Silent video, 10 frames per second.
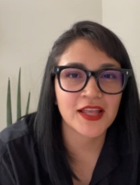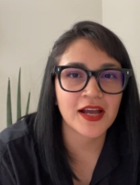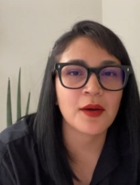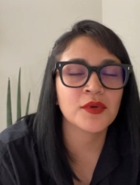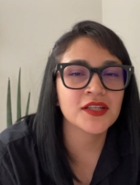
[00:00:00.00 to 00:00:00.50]
Like,
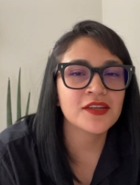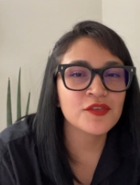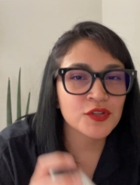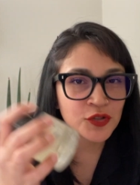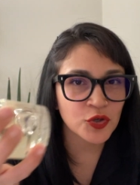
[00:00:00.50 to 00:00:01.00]
I'm gonna give
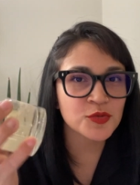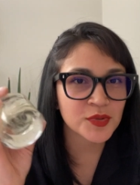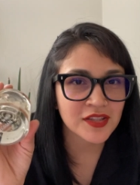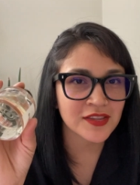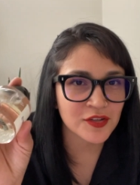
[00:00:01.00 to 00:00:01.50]
you the notes,
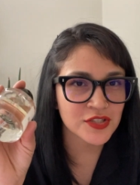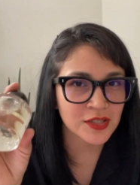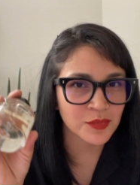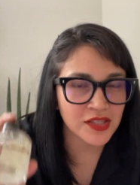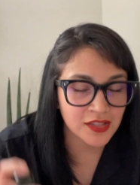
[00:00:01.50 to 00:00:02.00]
but then there's
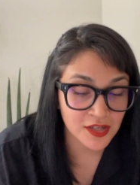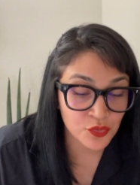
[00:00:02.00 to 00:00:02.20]
something that